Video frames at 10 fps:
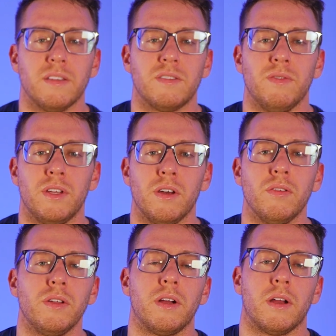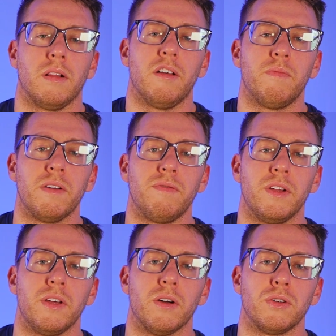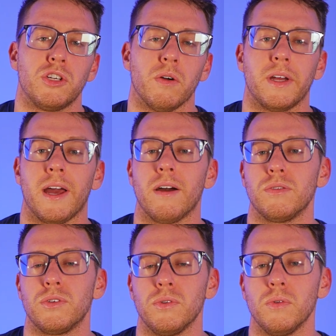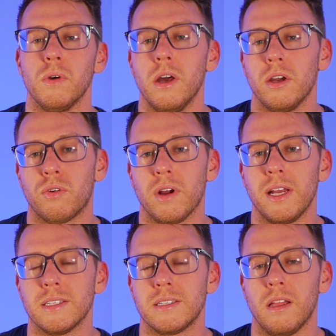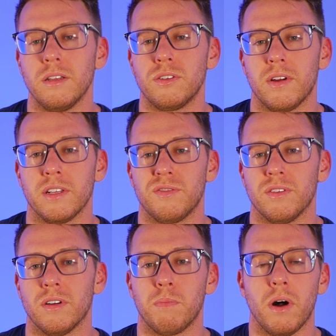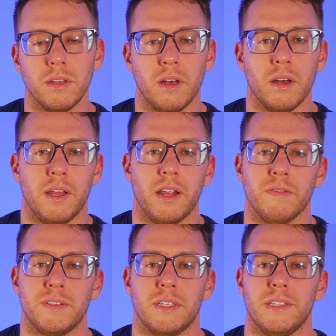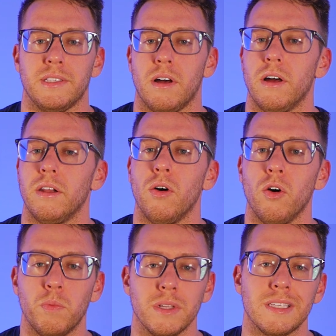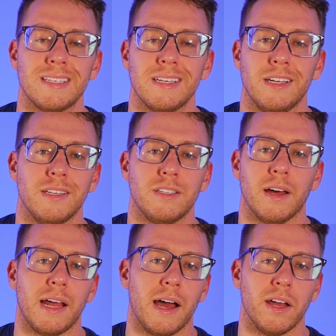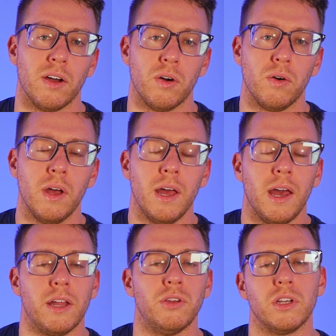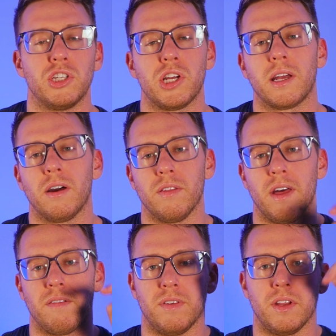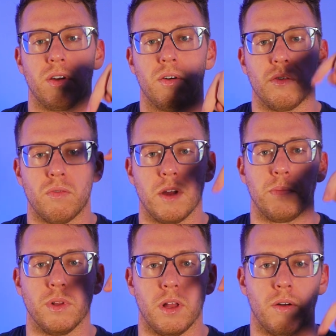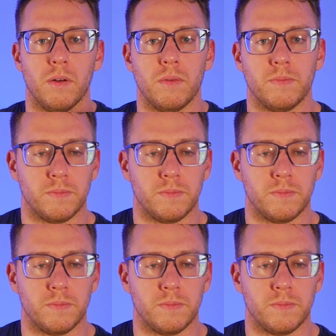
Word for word: this video, then you're gonna love my video showing how to create, sell, and transfer Polygon NFTs on OpenSea.io, and you can check out that video right below.